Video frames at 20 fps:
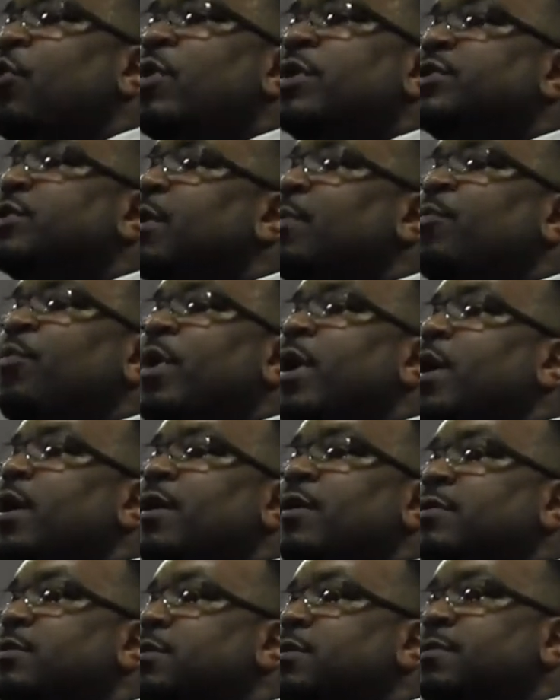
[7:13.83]
going
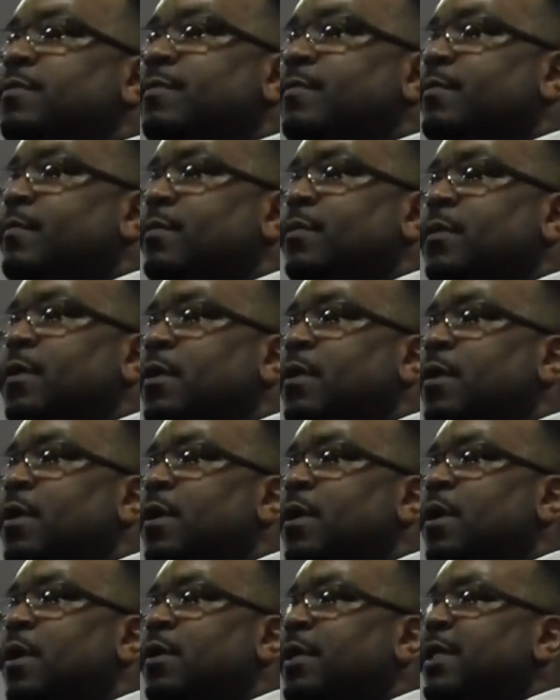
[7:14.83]
somewhere else.
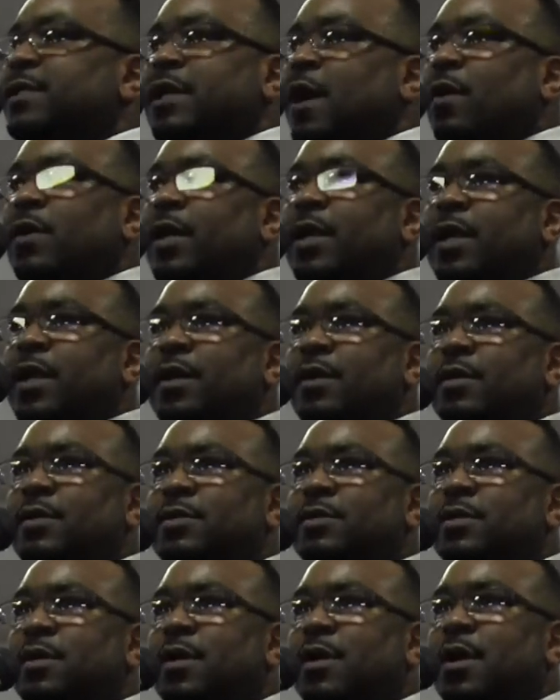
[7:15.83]
That's all it
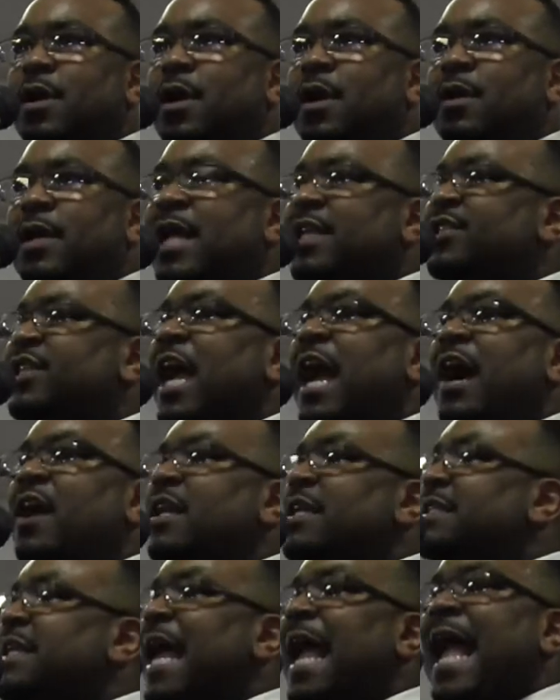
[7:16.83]
is. Right. That
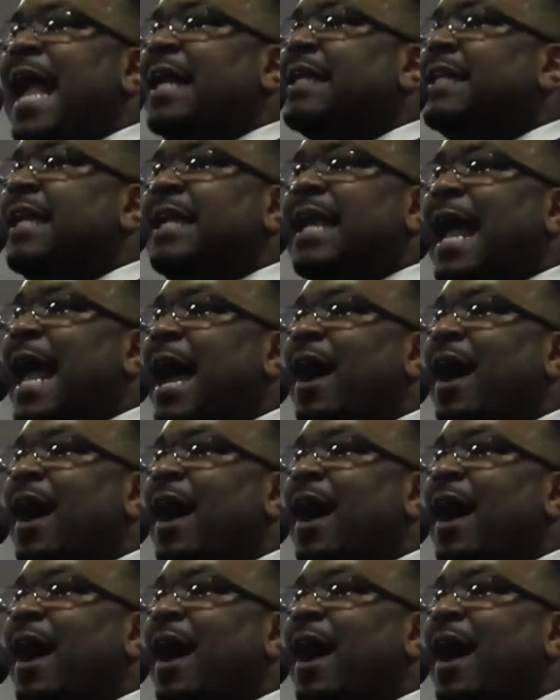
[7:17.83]
child is acting